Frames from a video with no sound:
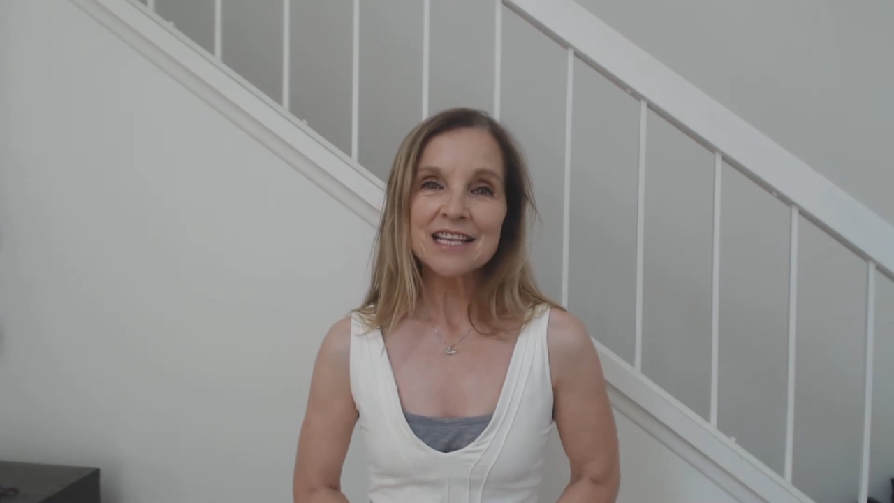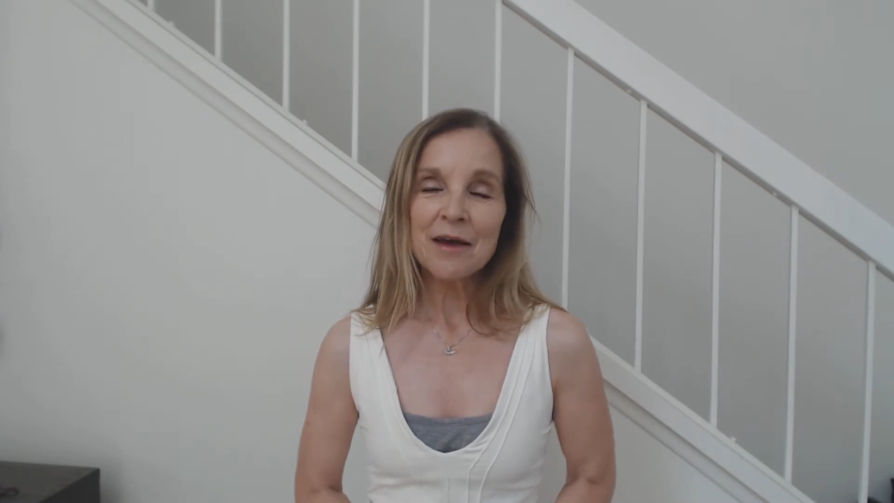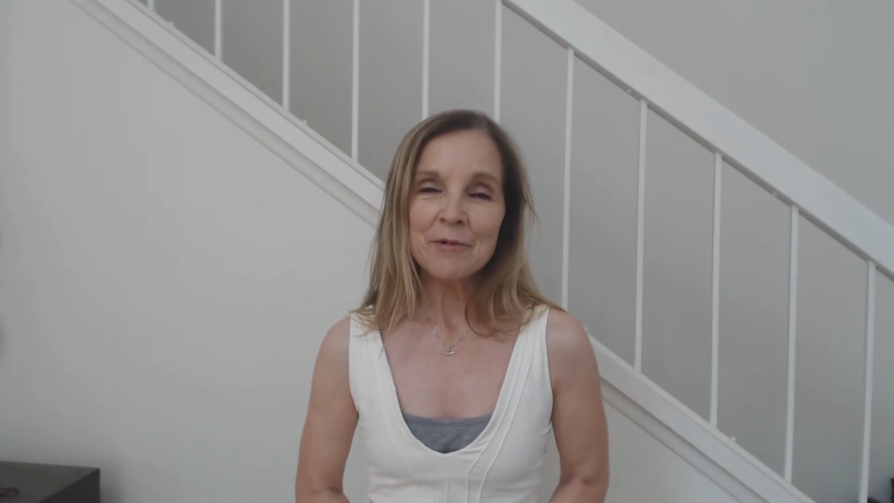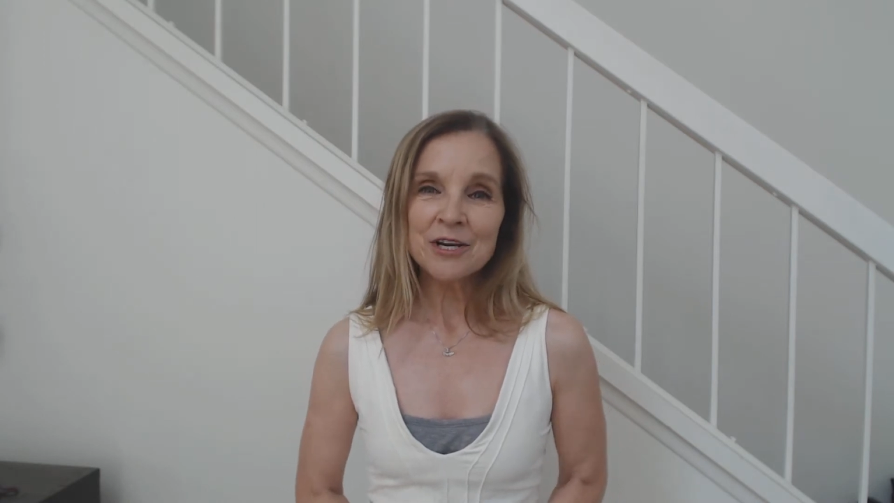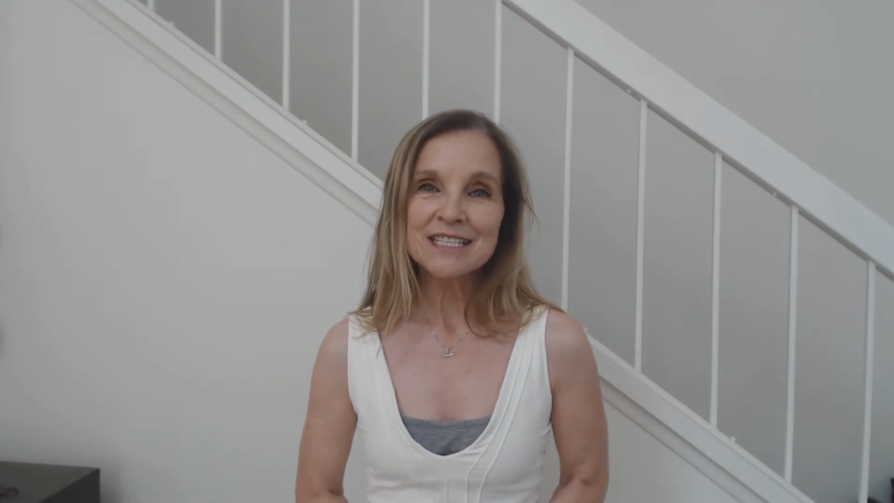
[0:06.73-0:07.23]

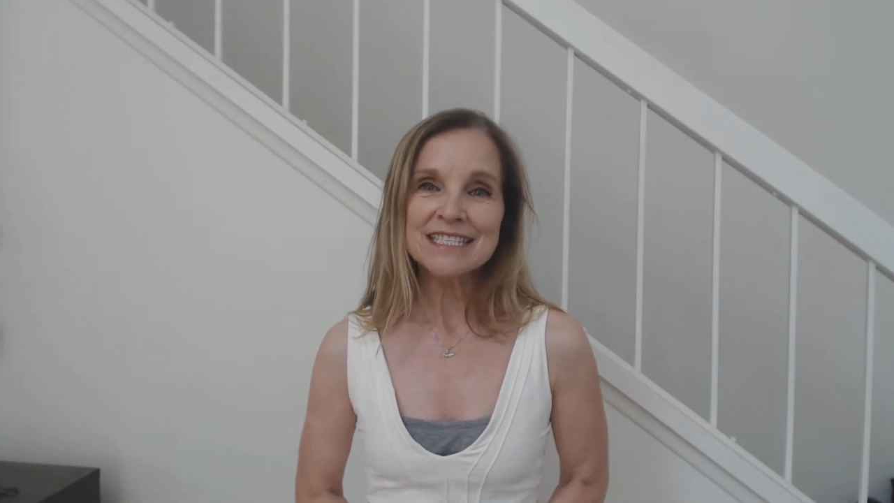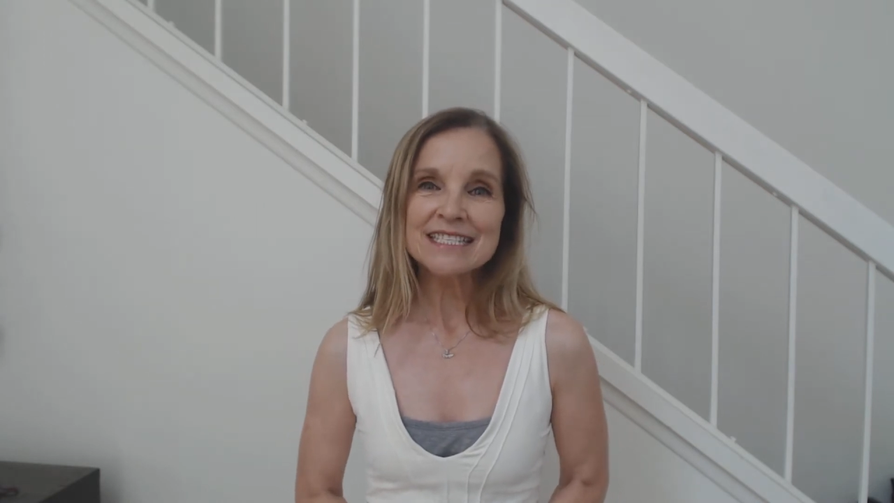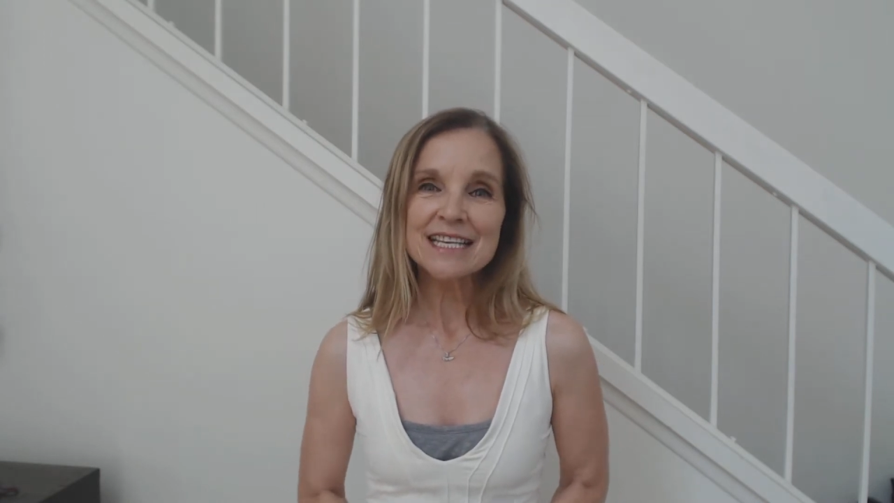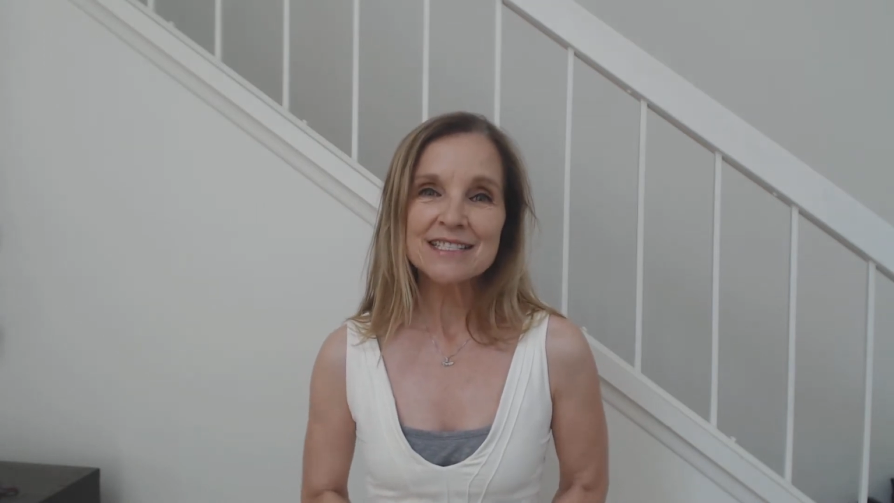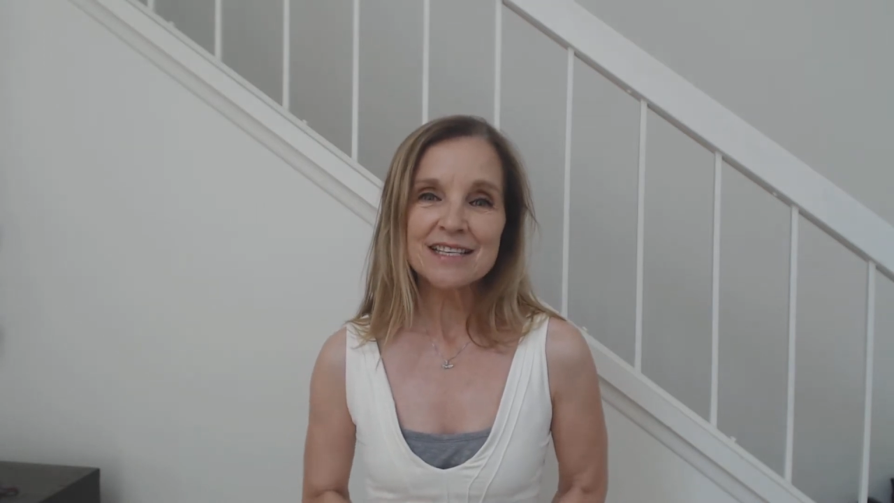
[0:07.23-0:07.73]
summer
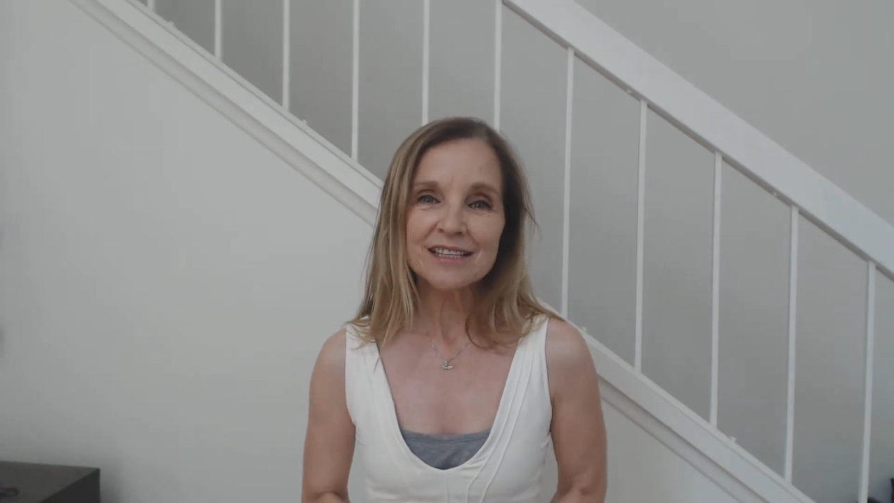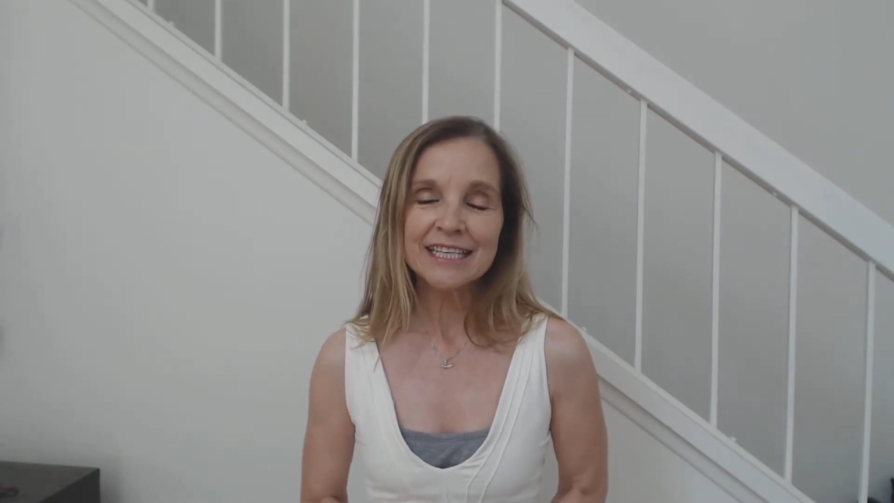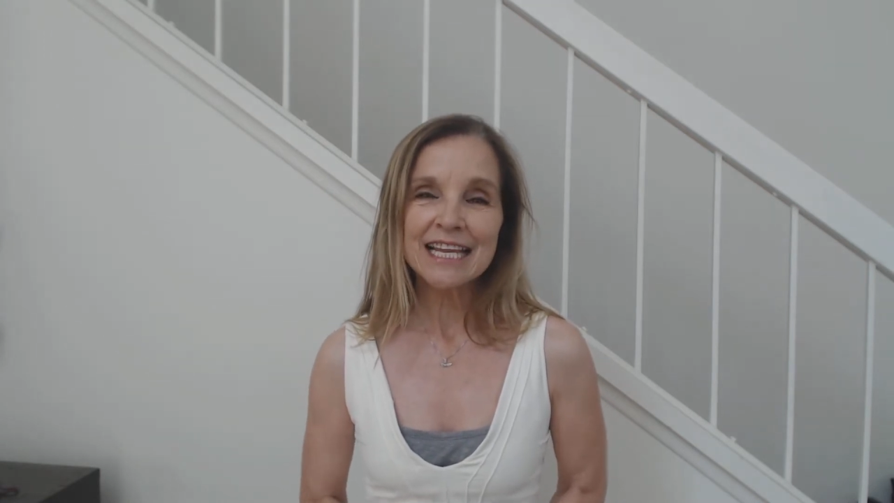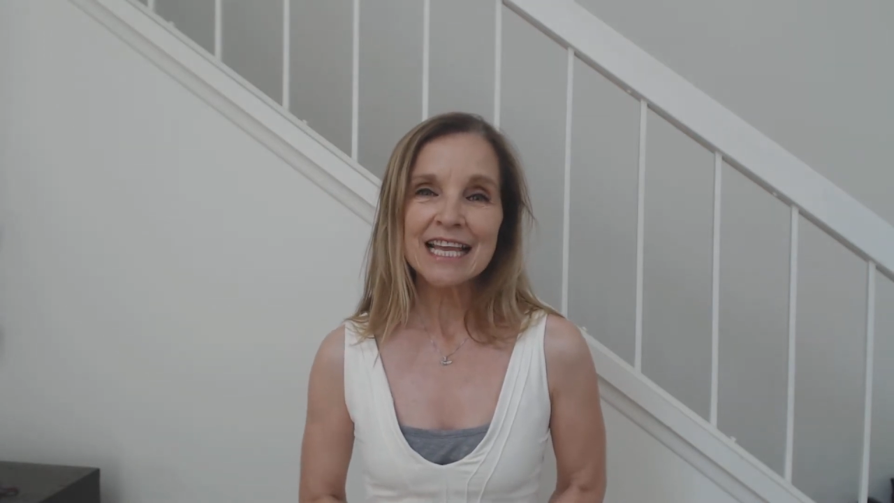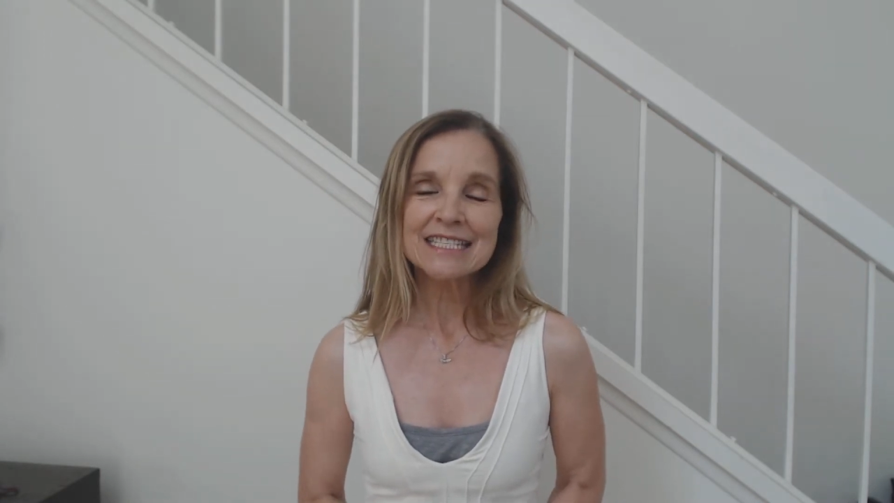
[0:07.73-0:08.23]

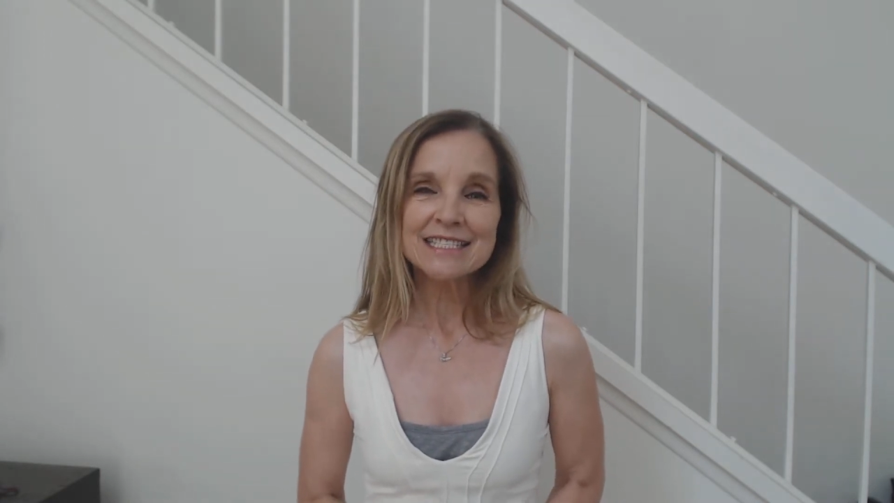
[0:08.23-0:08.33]
sizzling